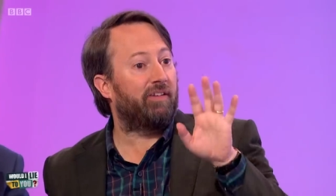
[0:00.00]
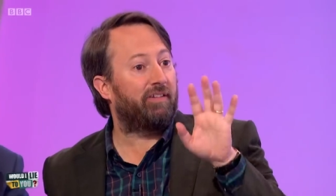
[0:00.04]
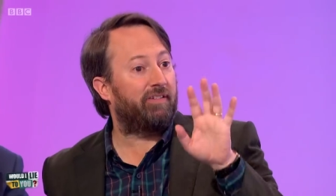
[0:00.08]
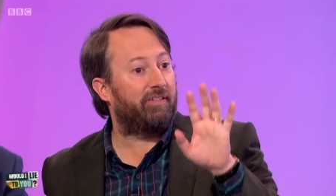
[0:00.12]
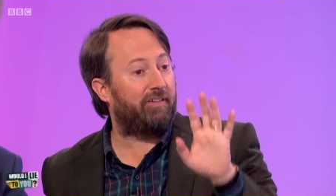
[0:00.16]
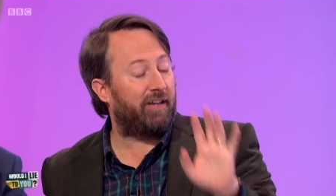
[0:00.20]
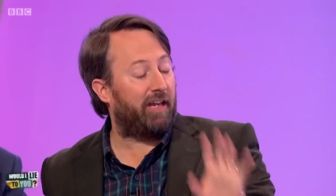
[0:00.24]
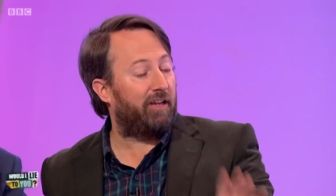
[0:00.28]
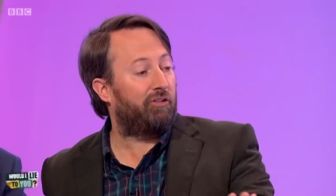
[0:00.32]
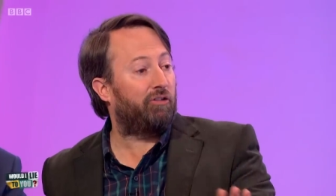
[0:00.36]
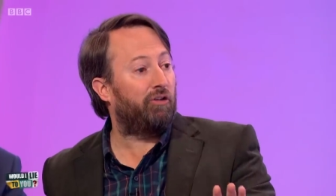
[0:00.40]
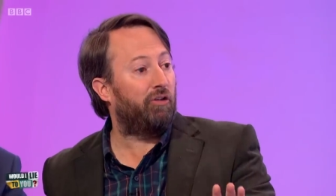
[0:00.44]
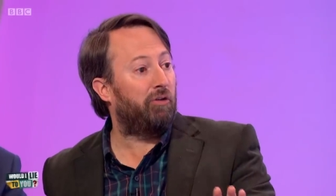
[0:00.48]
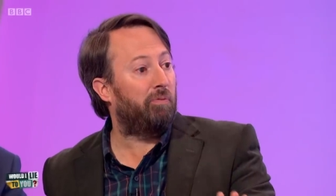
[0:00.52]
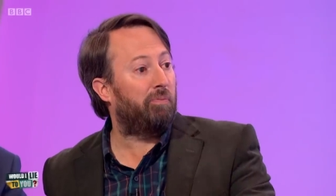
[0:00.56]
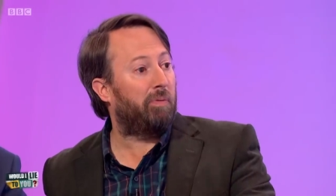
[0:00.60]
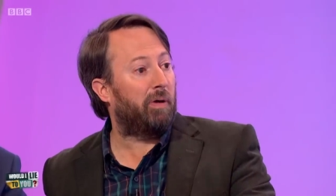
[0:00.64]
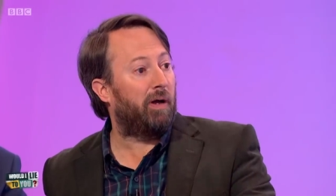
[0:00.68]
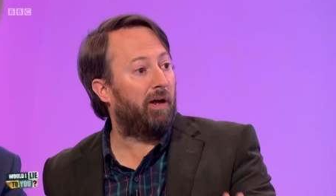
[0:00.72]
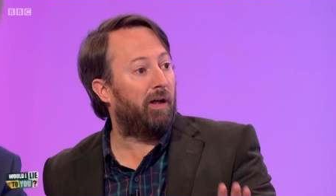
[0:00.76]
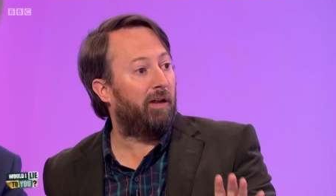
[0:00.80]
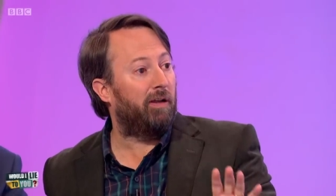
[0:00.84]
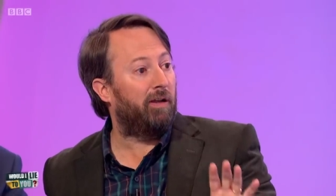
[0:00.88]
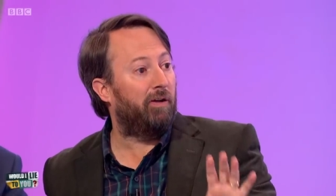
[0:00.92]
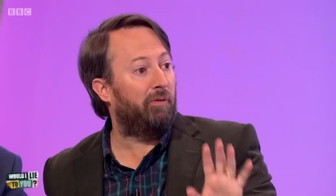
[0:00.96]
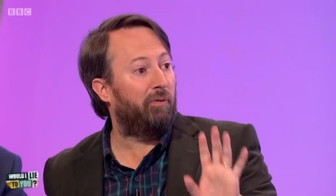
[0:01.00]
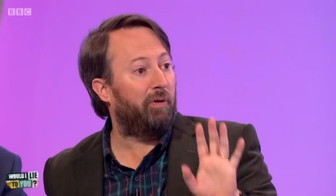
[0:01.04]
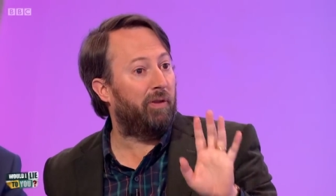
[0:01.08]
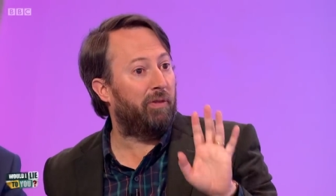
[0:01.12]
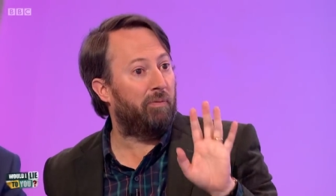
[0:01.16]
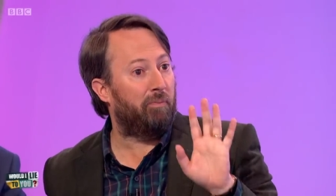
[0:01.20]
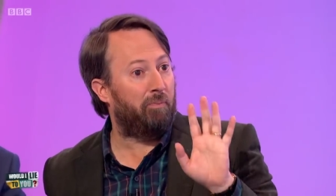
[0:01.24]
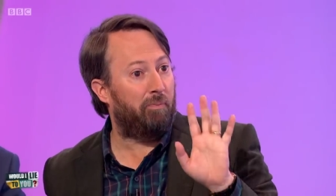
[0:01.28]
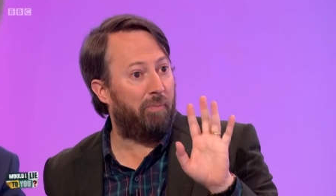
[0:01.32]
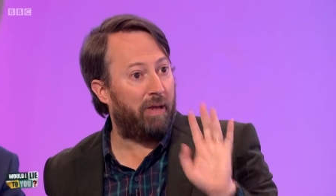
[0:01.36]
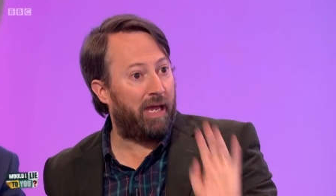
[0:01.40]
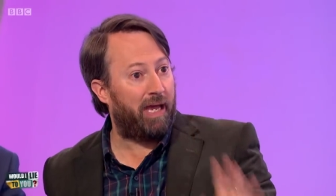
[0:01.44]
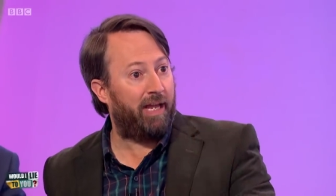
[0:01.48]
a tattoo parlour with
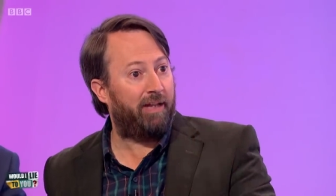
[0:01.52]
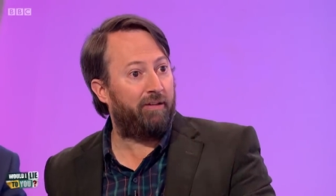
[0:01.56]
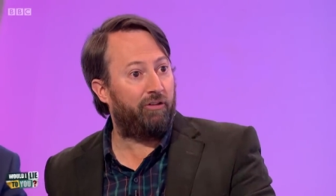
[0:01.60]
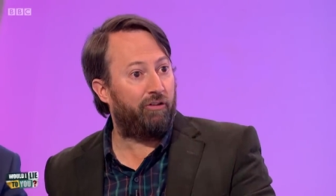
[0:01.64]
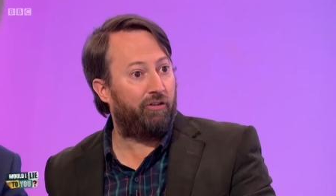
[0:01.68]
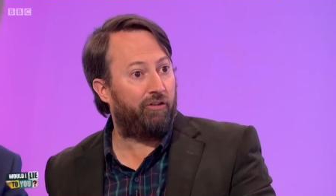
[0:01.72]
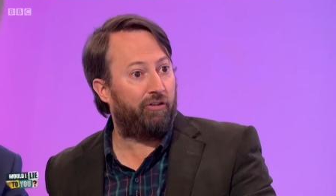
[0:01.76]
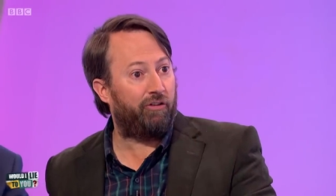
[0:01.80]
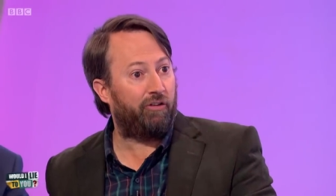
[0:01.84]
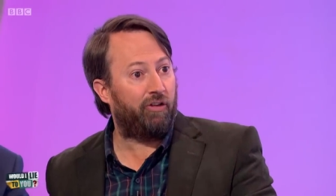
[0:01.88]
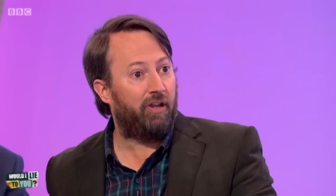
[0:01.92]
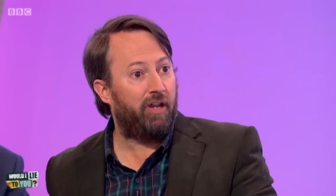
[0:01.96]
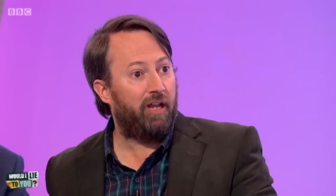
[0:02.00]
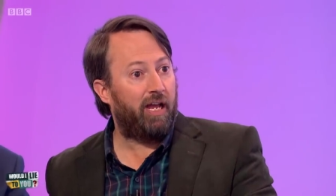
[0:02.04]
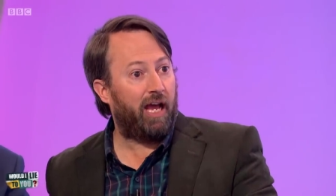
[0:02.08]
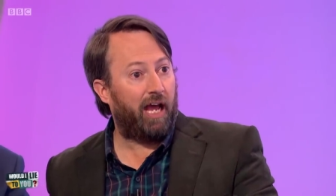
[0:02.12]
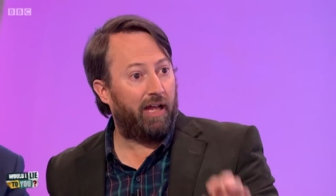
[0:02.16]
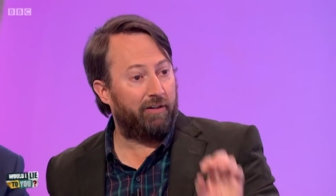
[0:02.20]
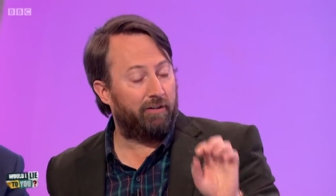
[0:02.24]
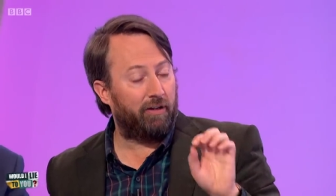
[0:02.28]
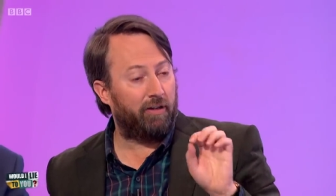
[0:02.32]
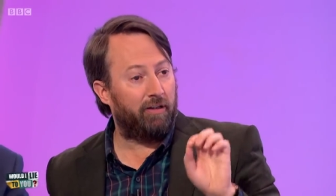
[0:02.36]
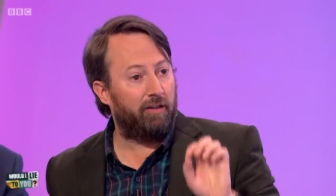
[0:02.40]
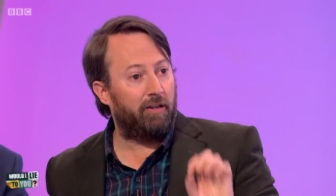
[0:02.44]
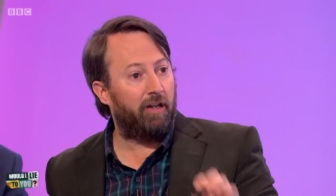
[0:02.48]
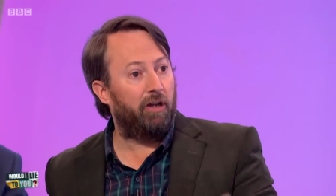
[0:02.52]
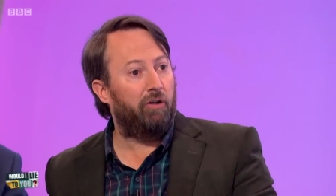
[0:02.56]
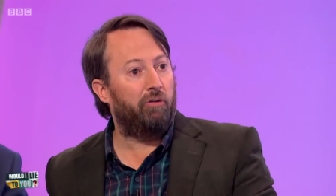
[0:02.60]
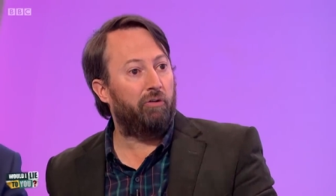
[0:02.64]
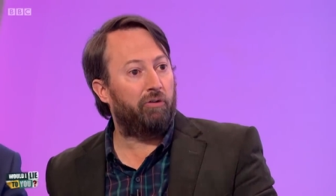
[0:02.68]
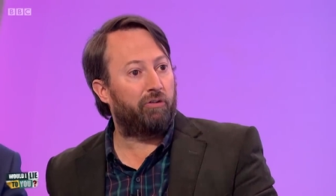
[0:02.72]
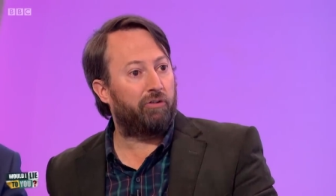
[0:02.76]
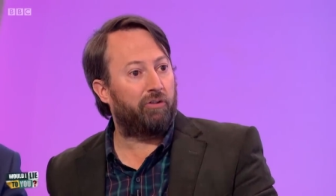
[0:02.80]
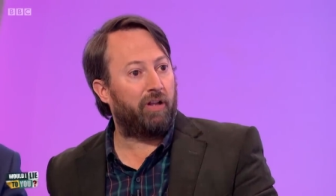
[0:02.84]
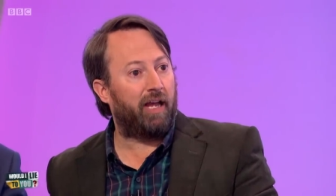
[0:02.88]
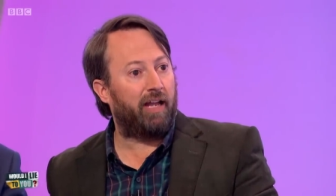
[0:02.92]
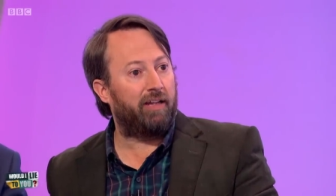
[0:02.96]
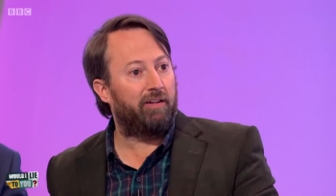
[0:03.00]
beds and a low
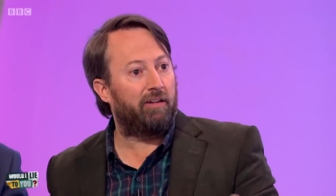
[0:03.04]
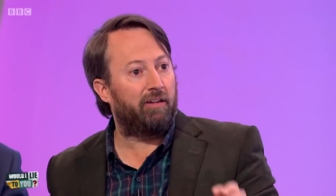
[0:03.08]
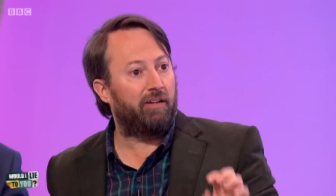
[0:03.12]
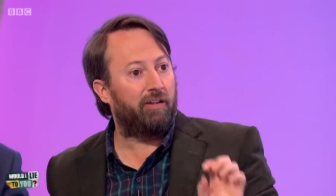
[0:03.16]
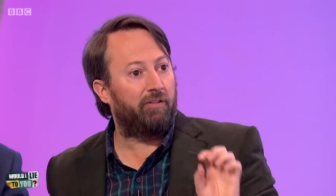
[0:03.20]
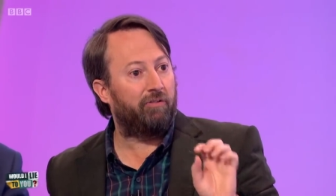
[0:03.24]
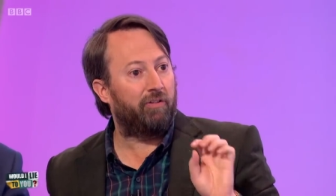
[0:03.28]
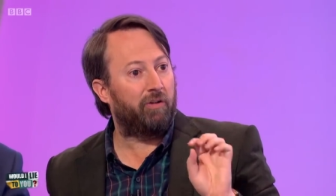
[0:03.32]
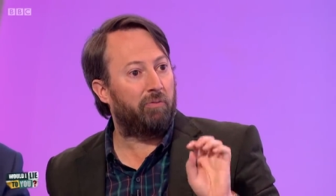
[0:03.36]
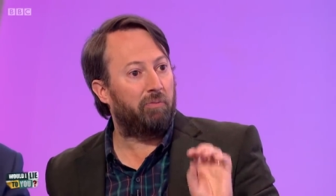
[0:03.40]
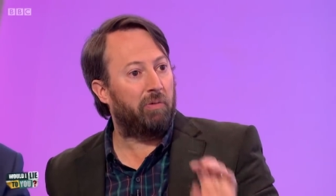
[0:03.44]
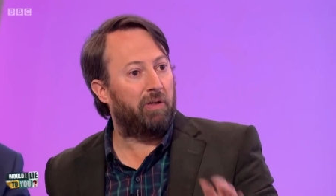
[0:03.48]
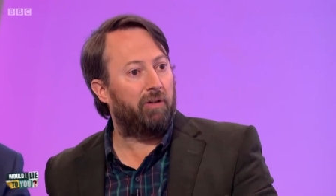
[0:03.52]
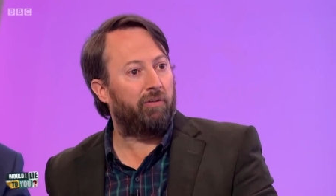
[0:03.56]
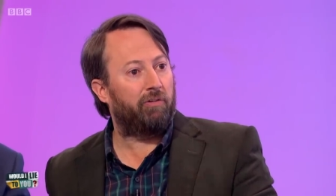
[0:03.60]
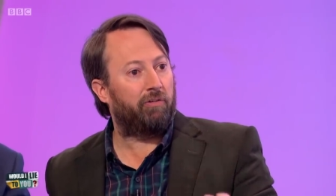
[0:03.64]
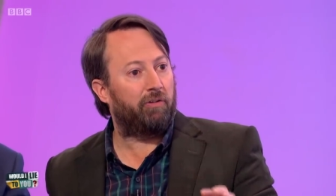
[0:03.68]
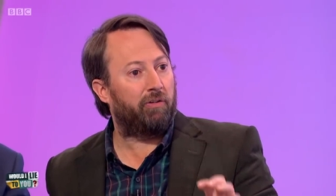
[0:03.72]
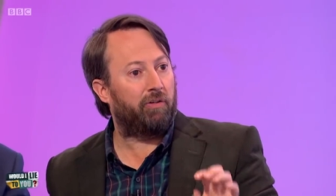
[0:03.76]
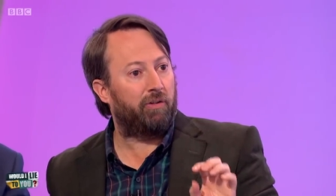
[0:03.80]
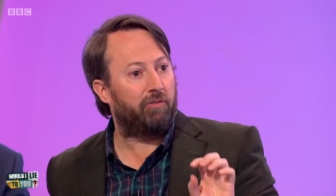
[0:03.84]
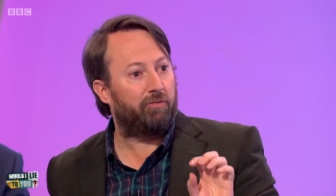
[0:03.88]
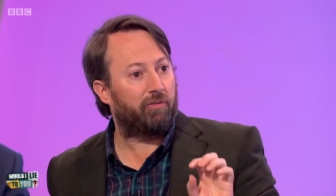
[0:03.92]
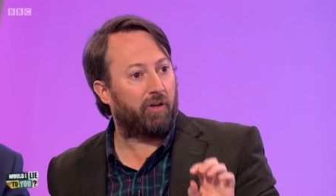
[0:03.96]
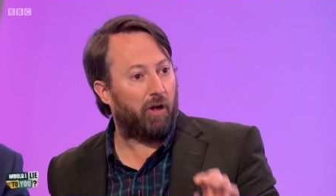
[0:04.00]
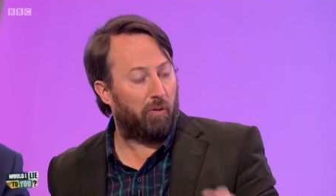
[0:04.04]
standard of administrative